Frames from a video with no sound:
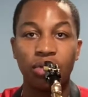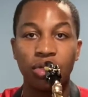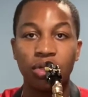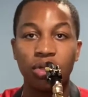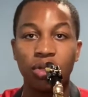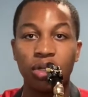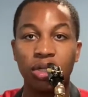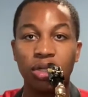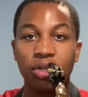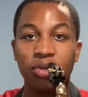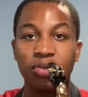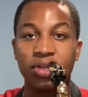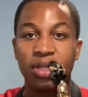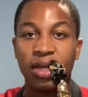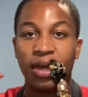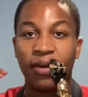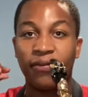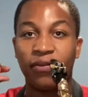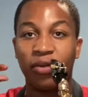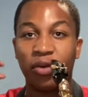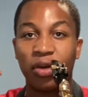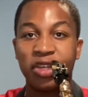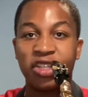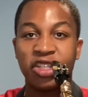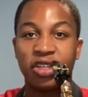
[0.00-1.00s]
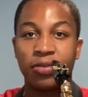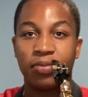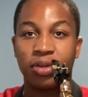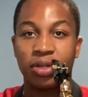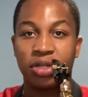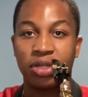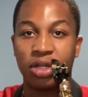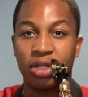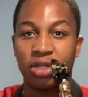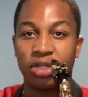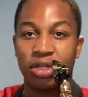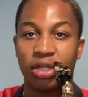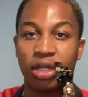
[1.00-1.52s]
you can use that voicing
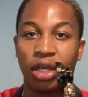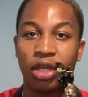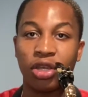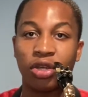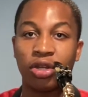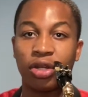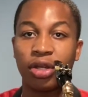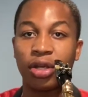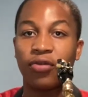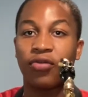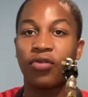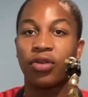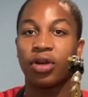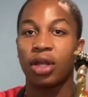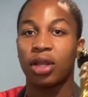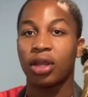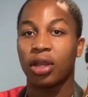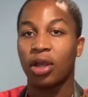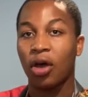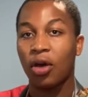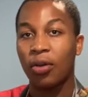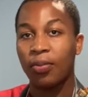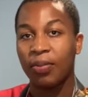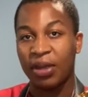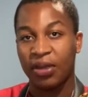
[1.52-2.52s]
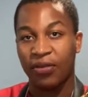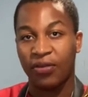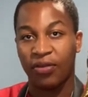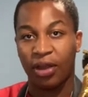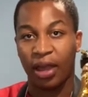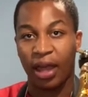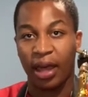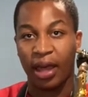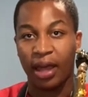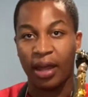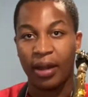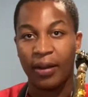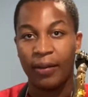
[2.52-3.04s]
position that you did for the low B
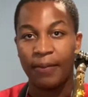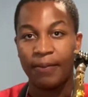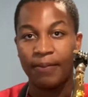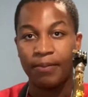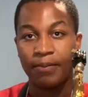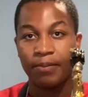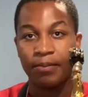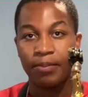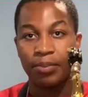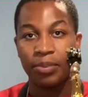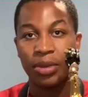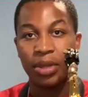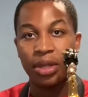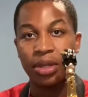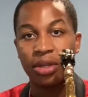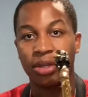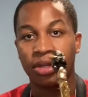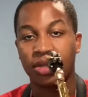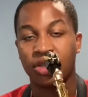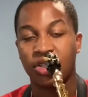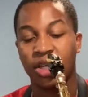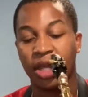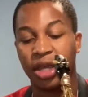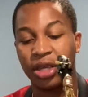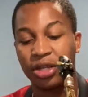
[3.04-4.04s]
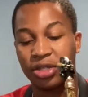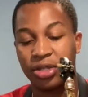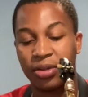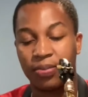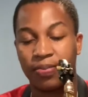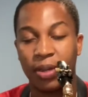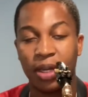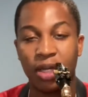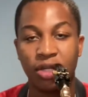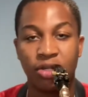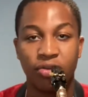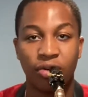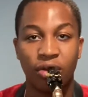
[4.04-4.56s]
flat to change the
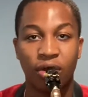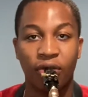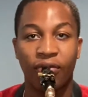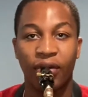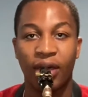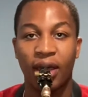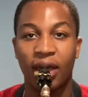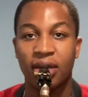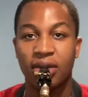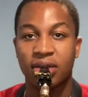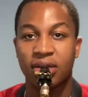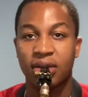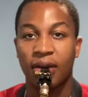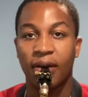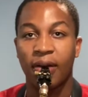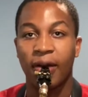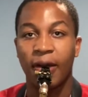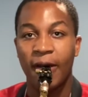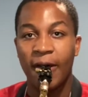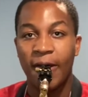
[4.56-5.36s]
pitch real fast. So